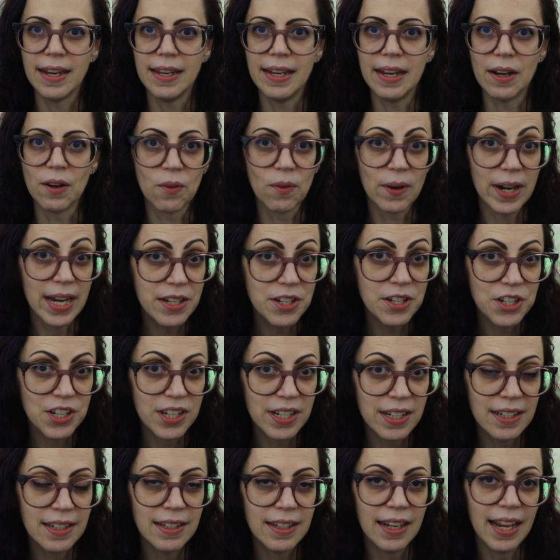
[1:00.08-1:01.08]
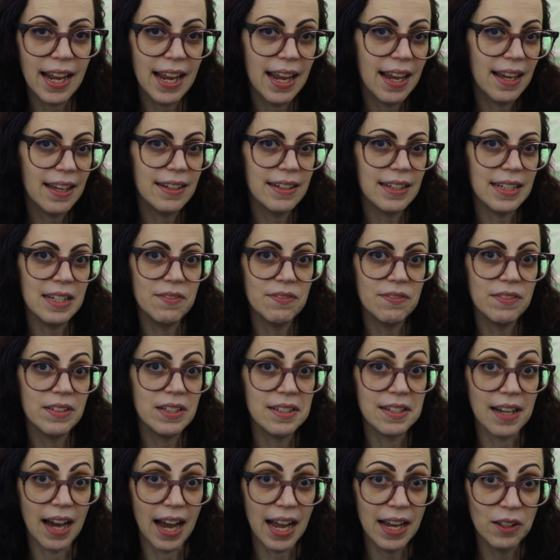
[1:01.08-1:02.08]
narration, and even
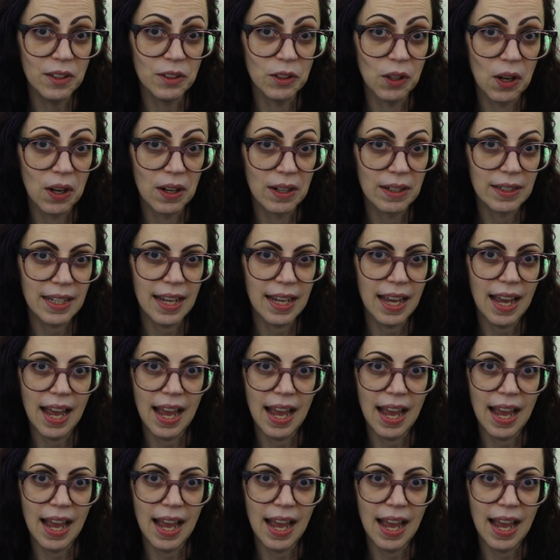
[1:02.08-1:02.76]
dialogue